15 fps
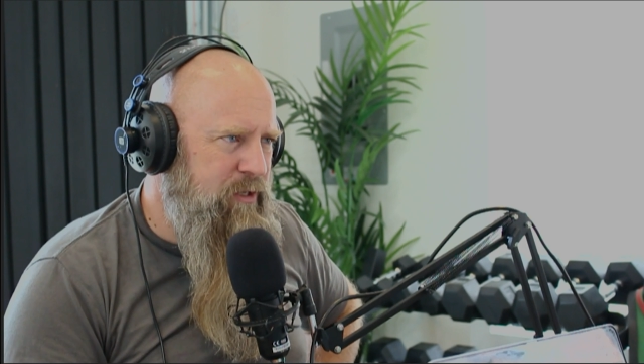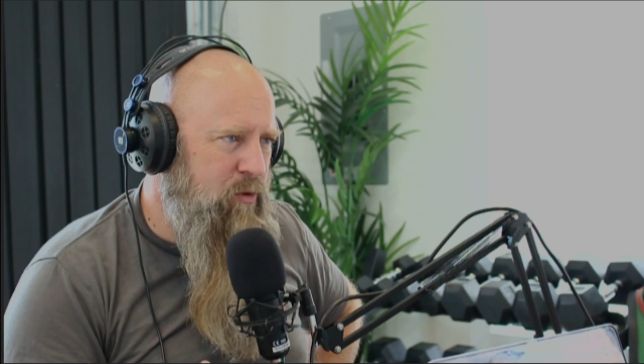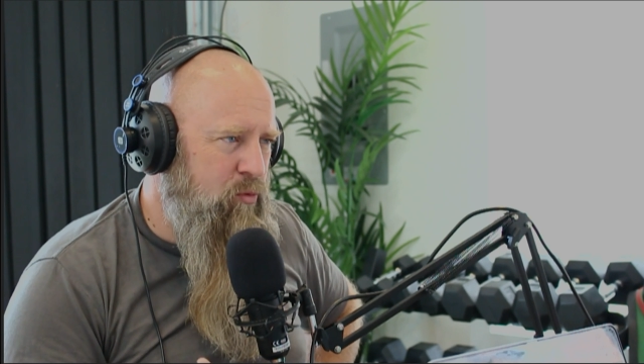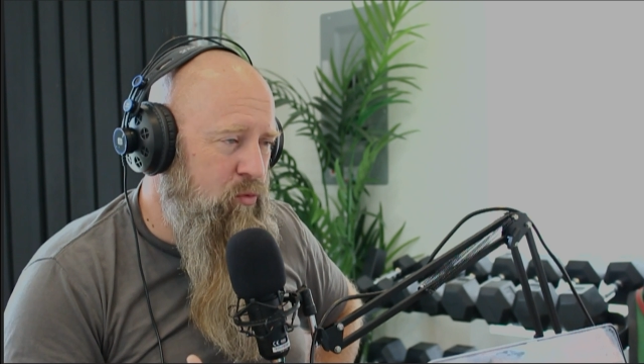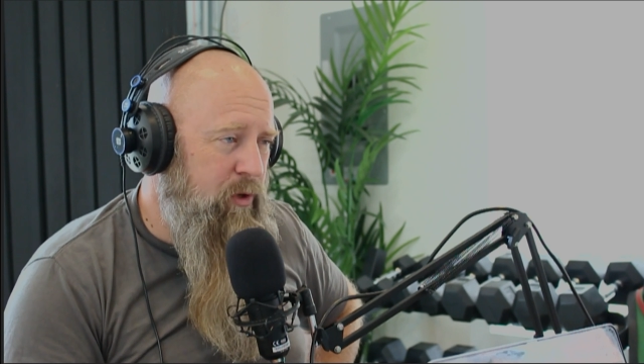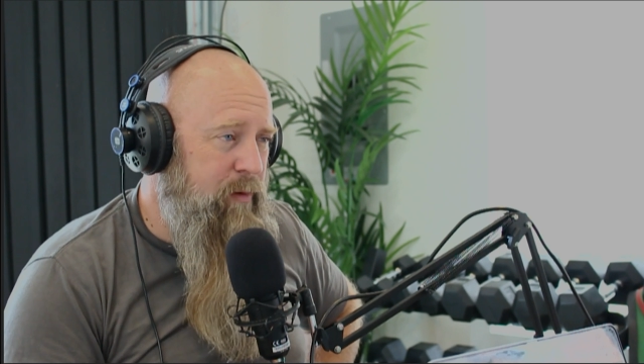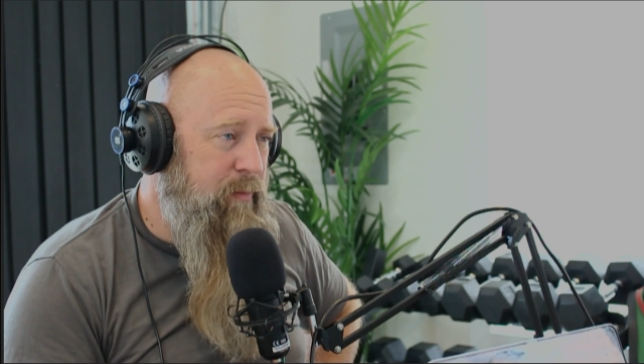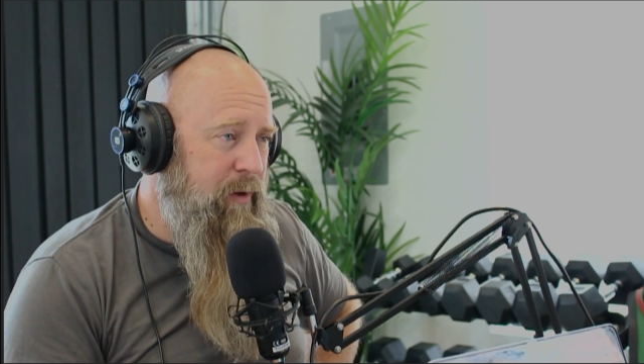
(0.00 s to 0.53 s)
a
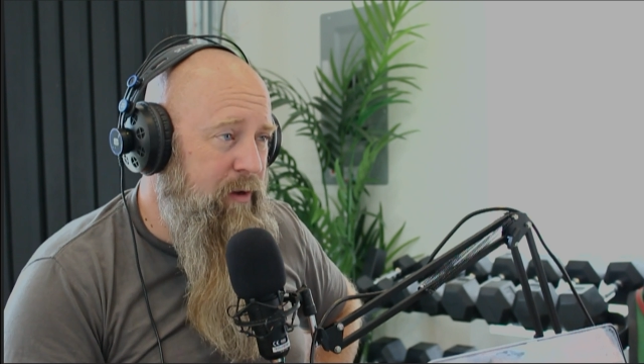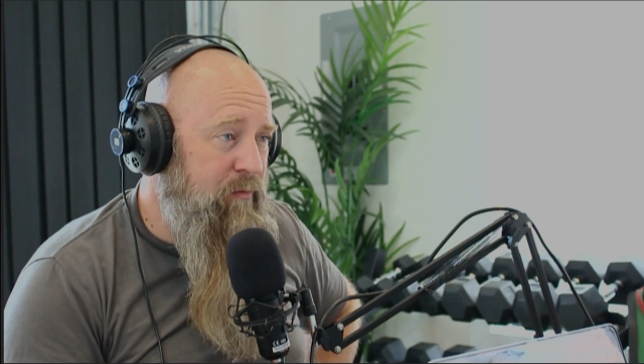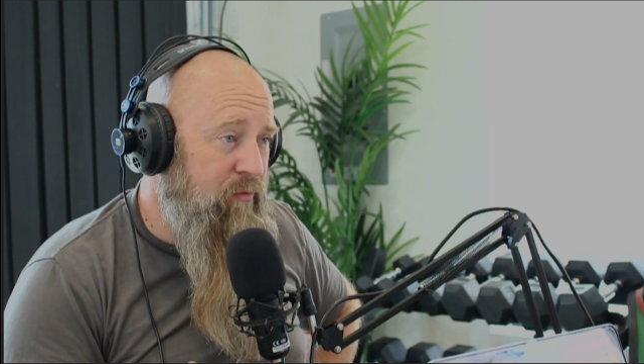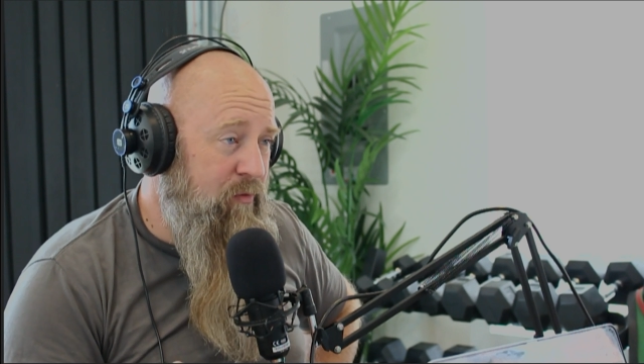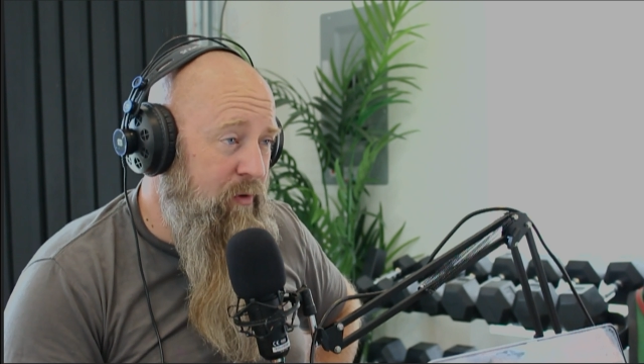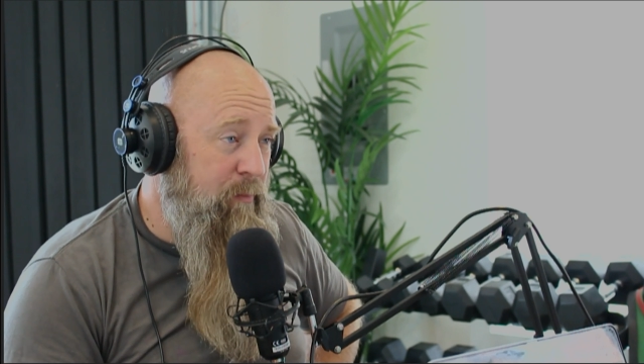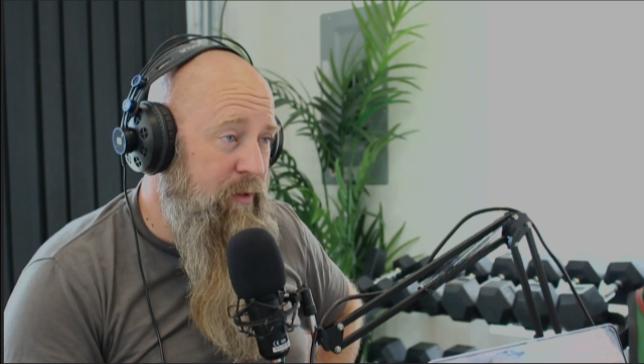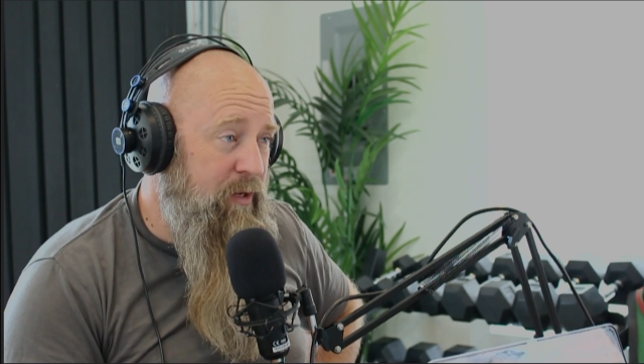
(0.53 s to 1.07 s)
rebate
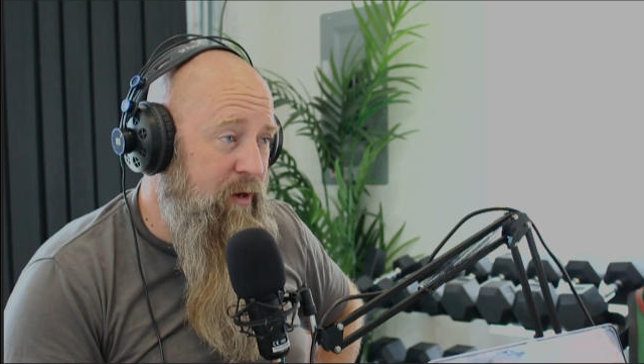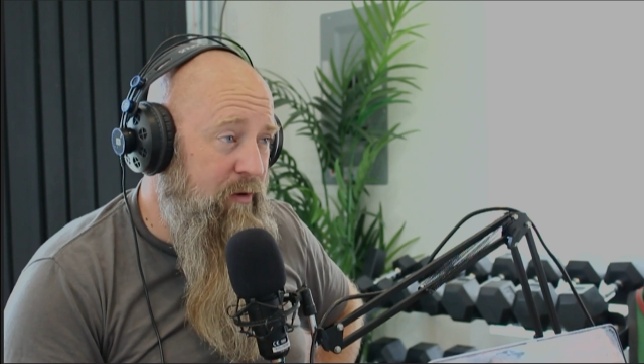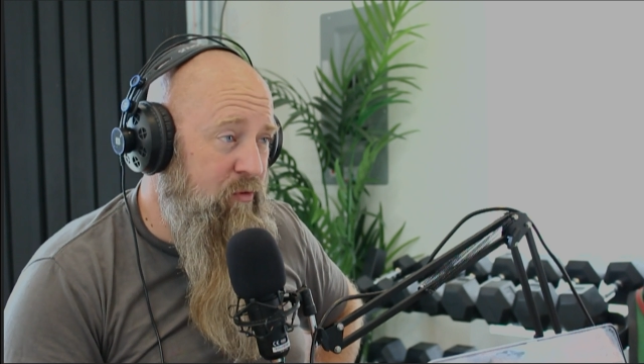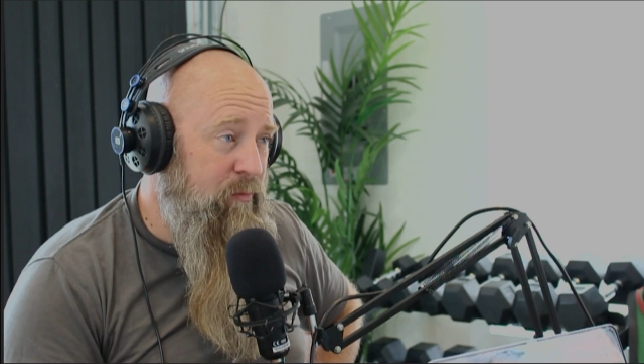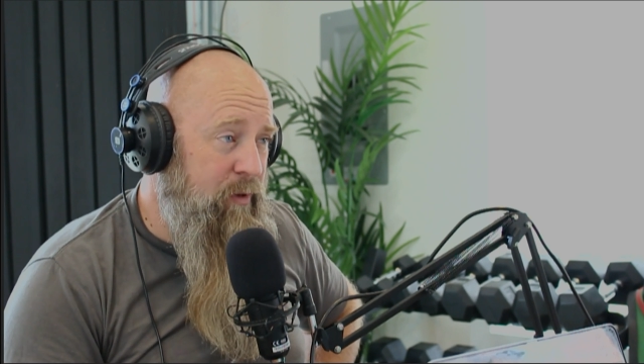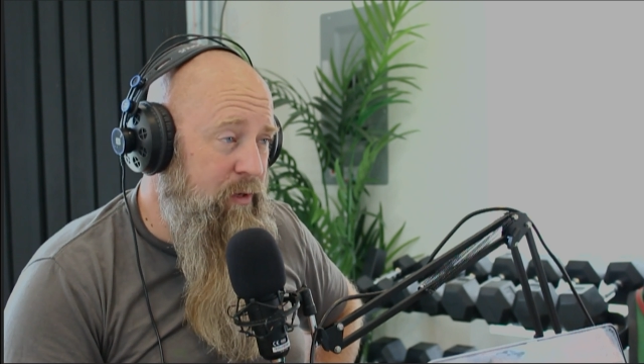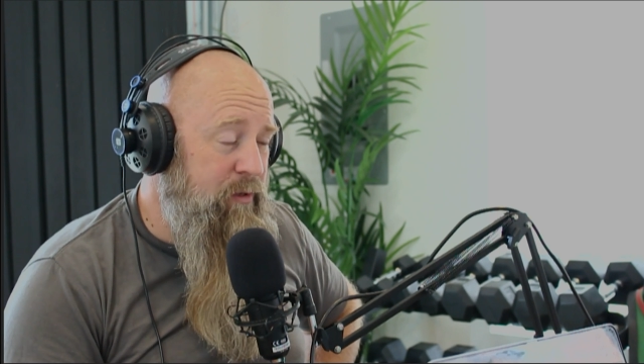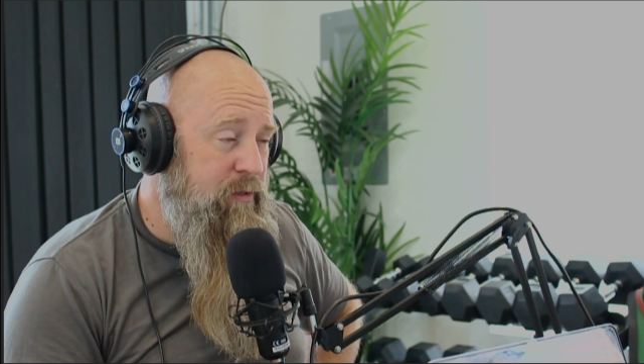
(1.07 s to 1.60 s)
from the
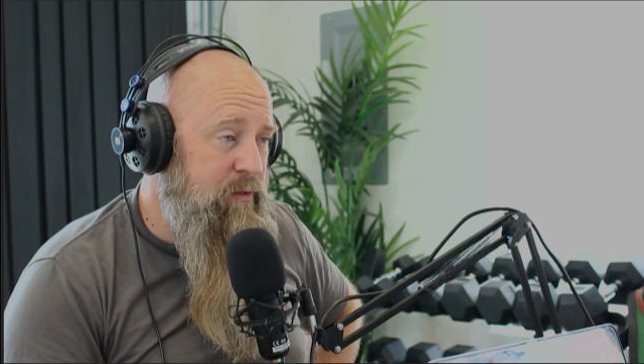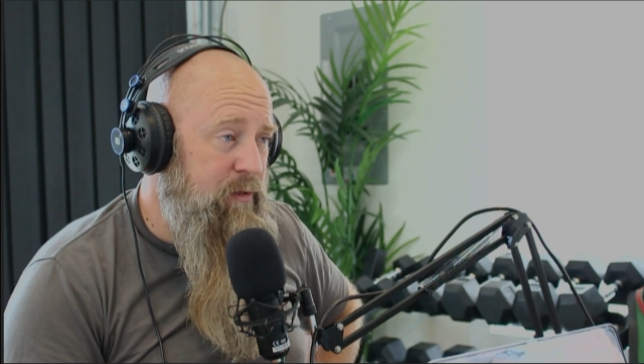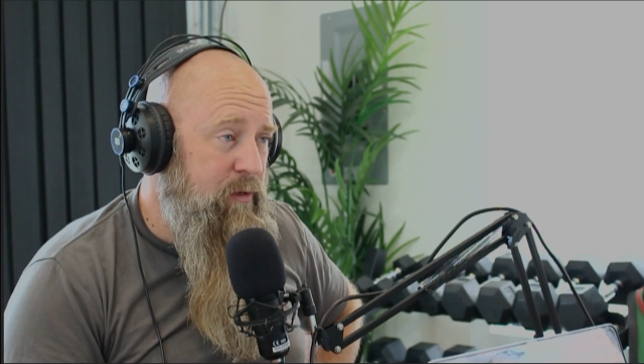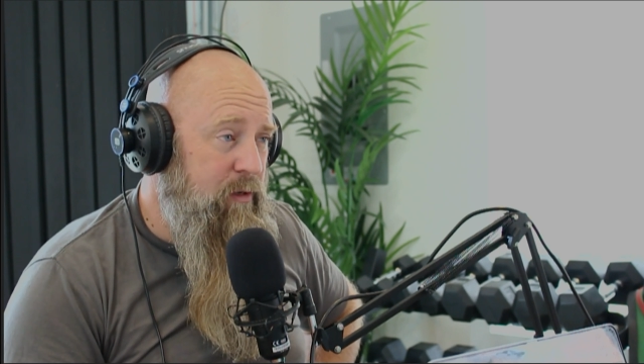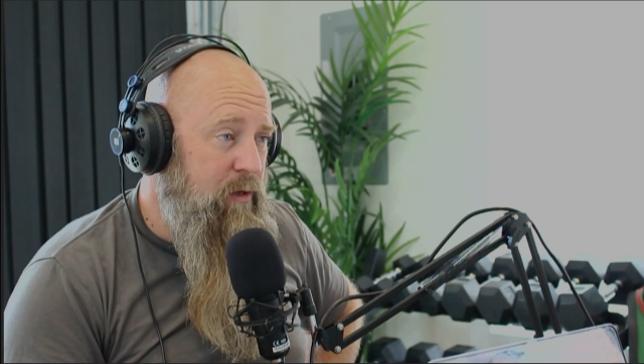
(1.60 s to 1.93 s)
government.